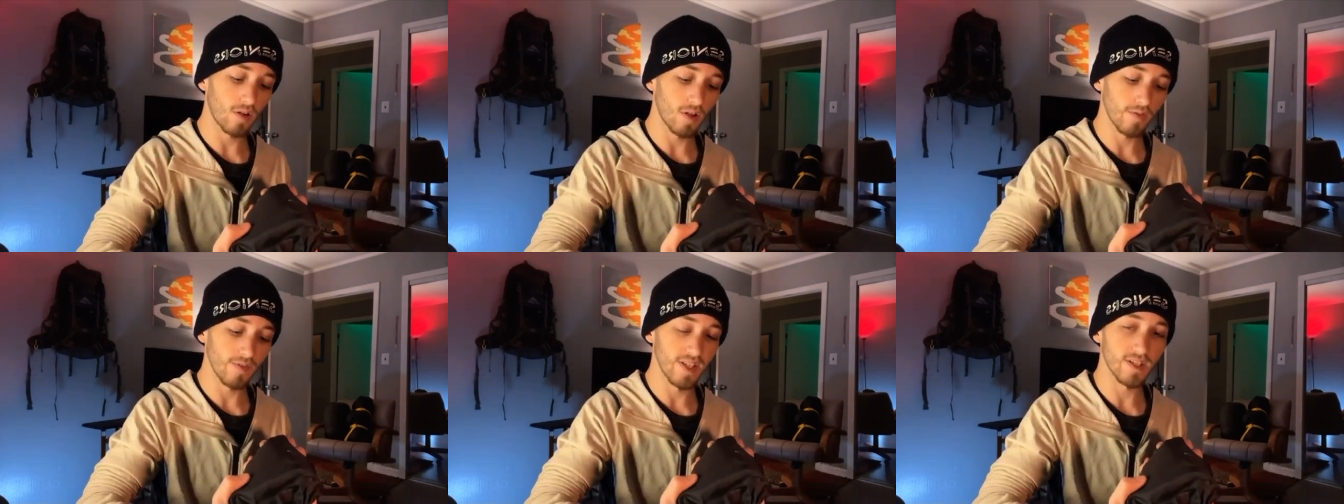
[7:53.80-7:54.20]

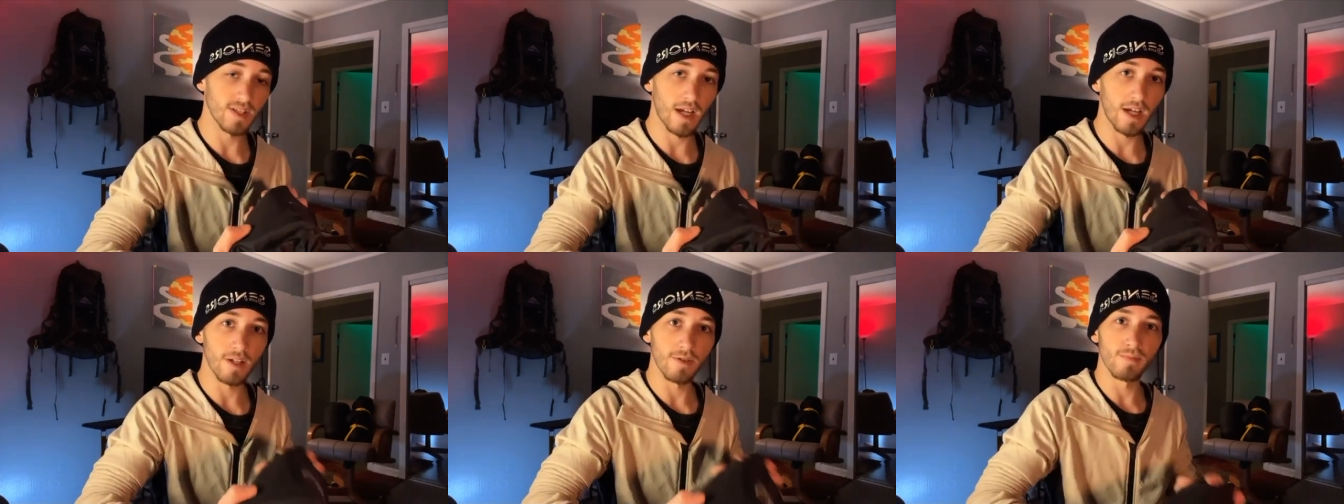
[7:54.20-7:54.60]
of these
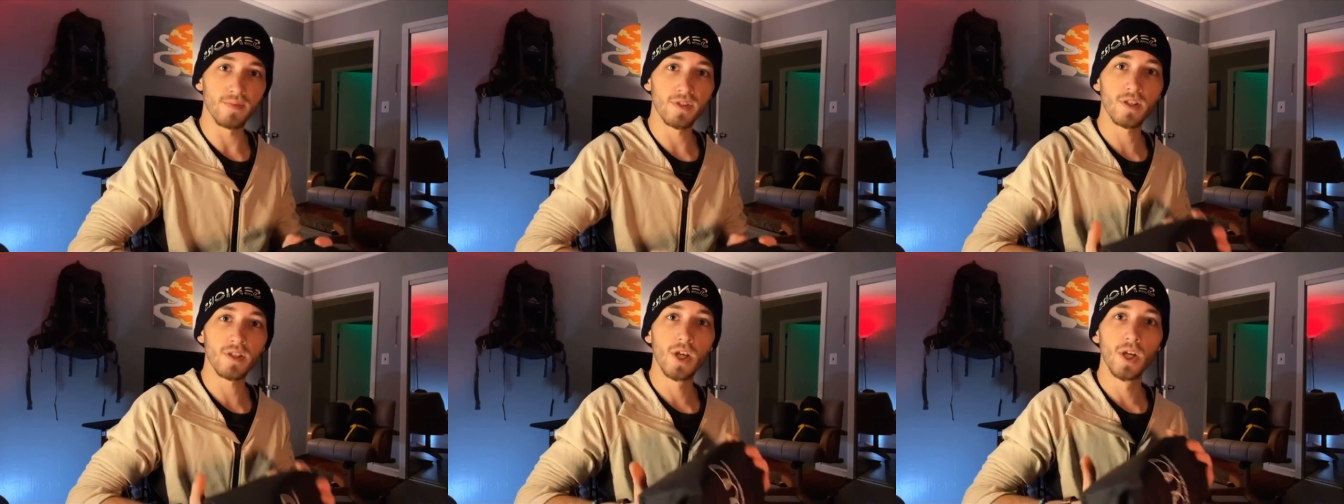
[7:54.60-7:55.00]

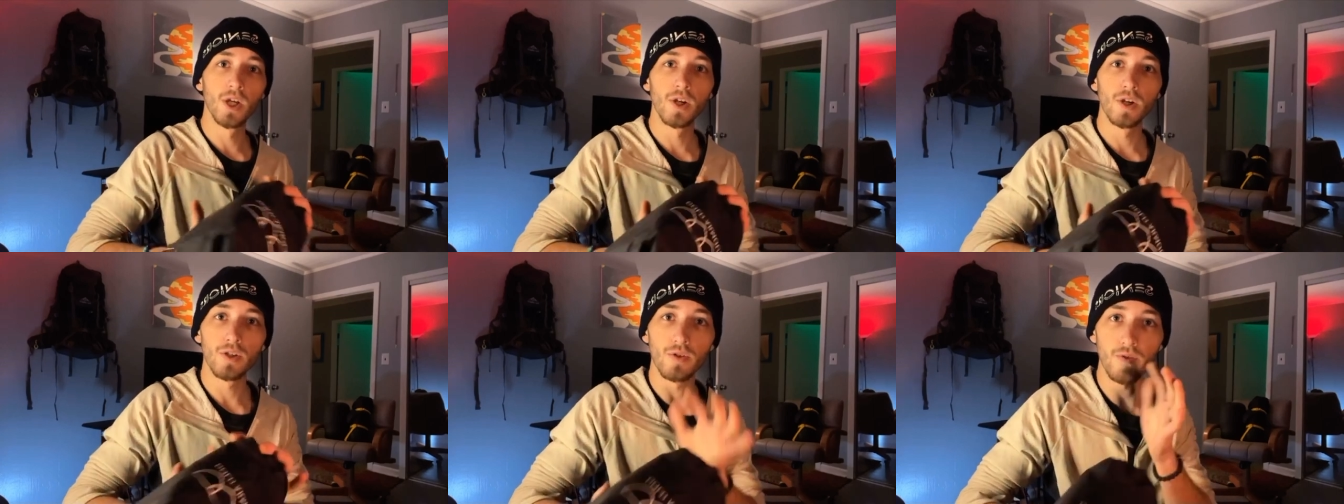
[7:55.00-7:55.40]
items
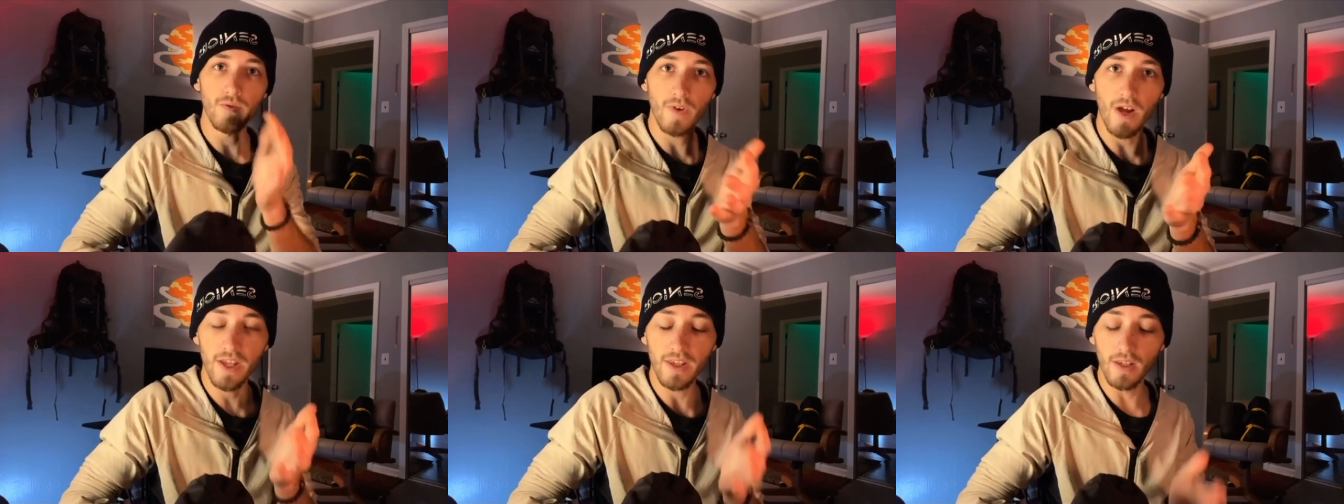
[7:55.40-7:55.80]
to
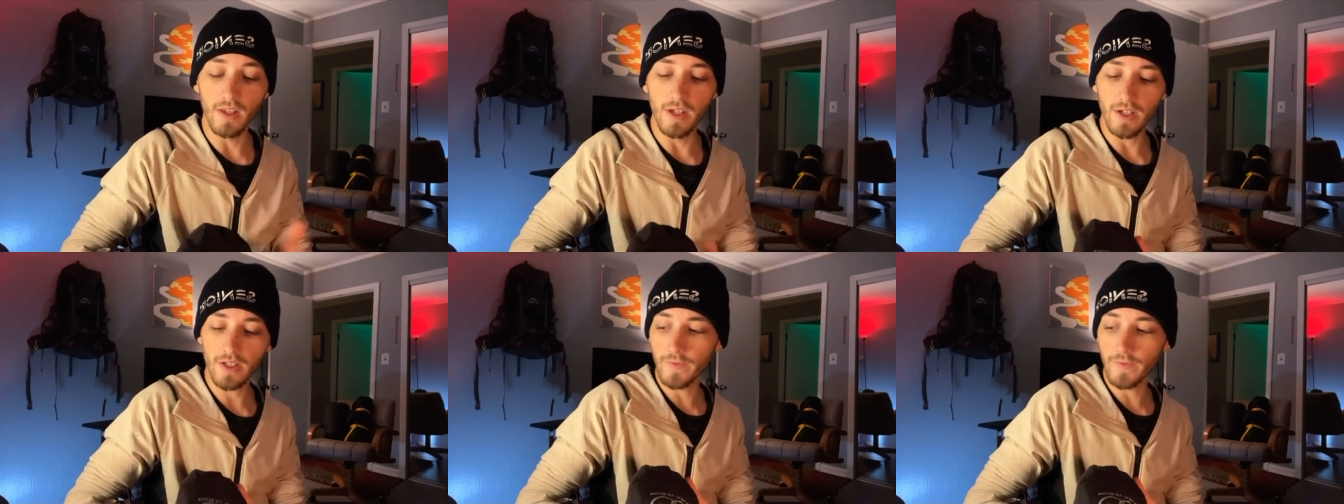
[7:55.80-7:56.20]
find the
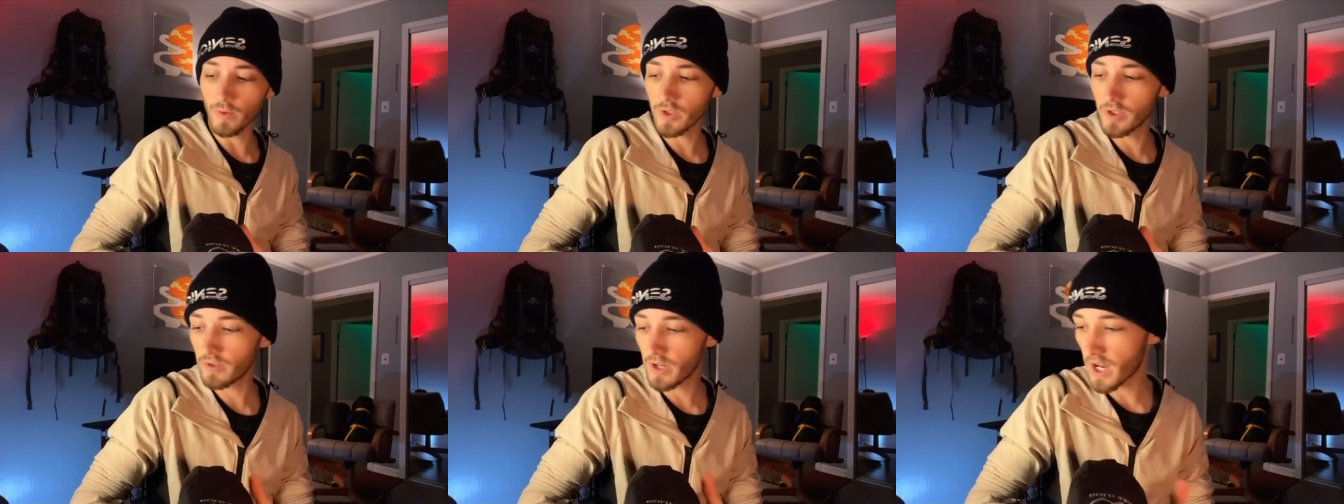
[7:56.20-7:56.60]
links for
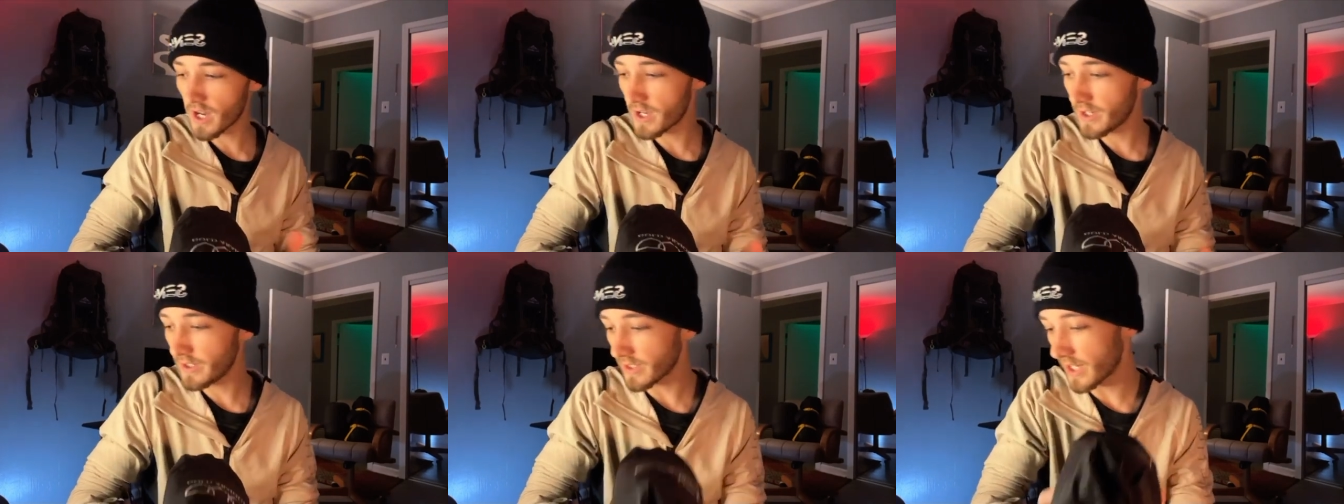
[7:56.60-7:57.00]
you
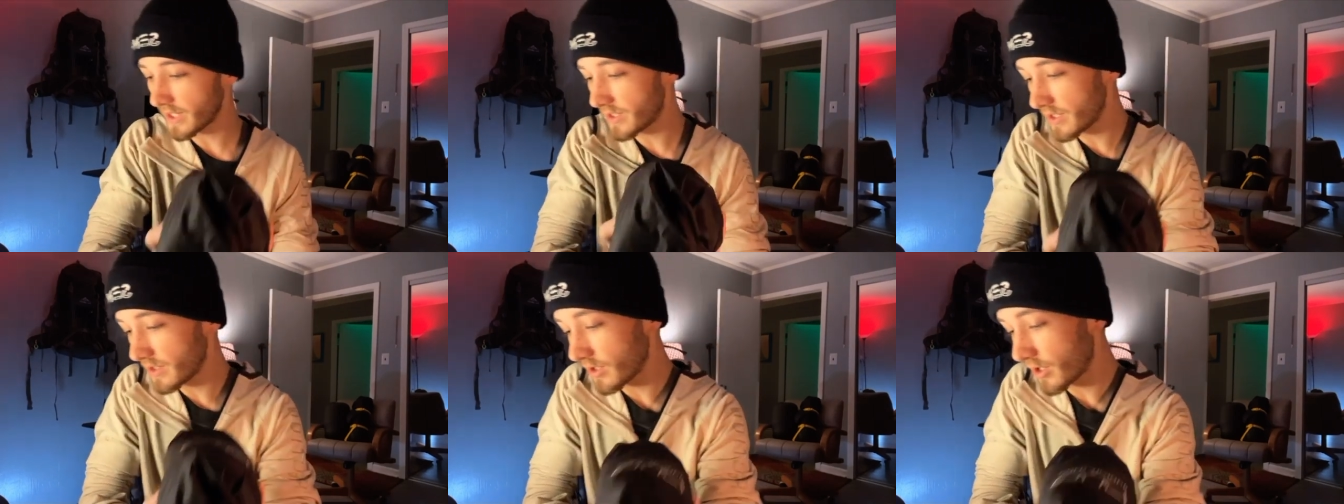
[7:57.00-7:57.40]
guys, I
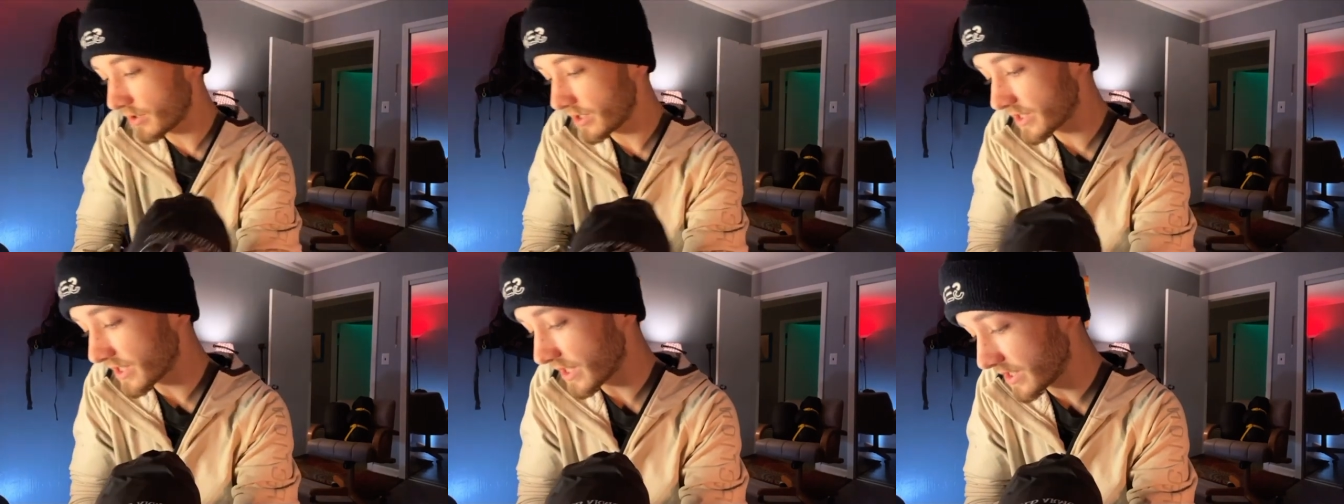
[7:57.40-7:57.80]
did
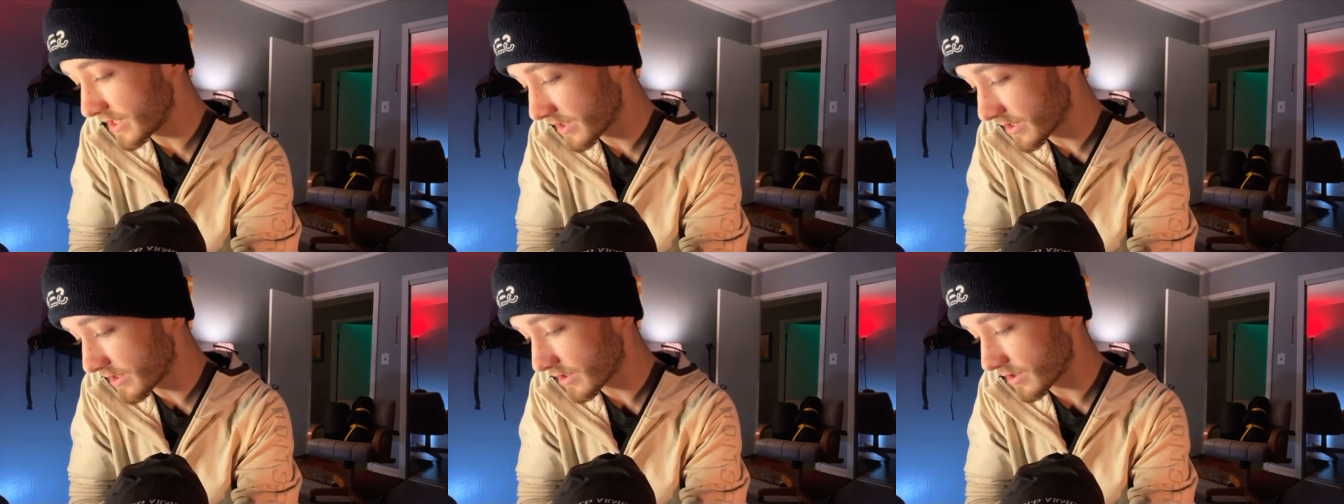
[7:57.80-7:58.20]
notice that
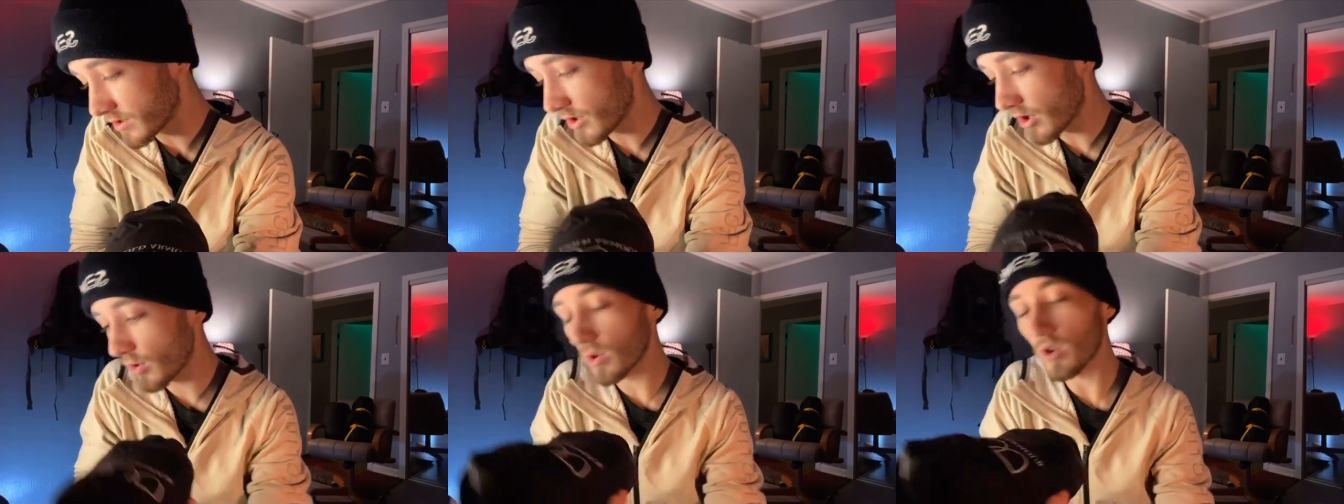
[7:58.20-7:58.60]
this is
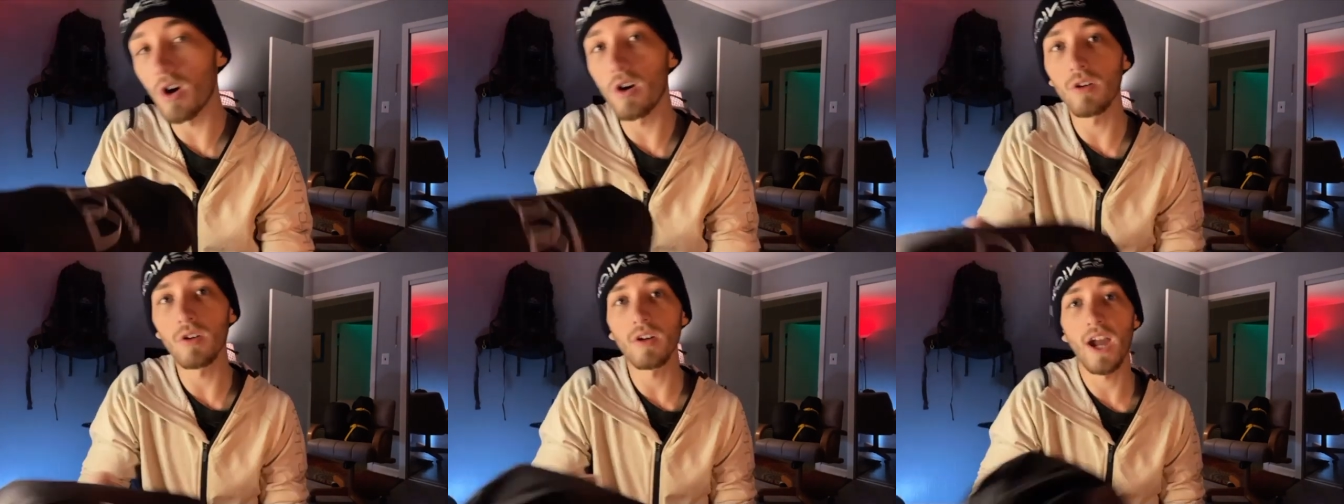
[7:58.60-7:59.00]
no
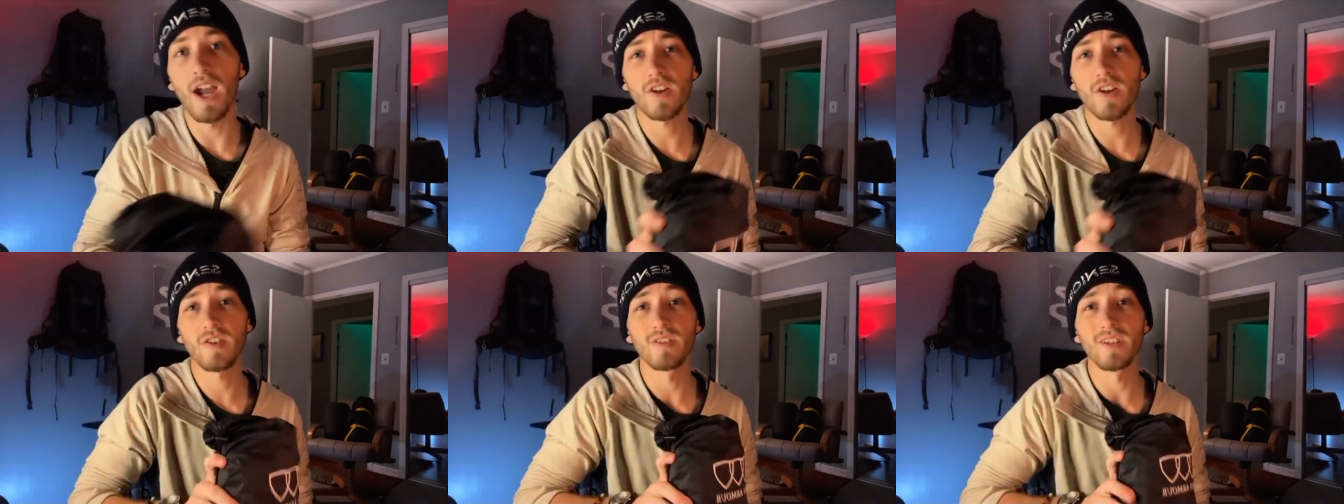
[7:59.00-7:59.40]
longer
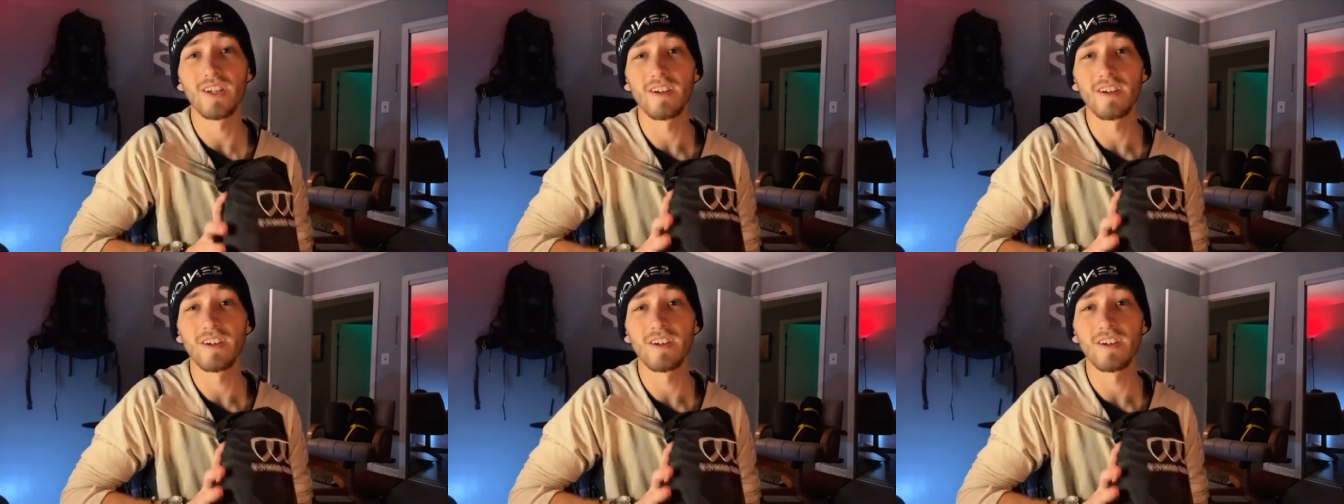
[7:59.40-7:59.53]
actually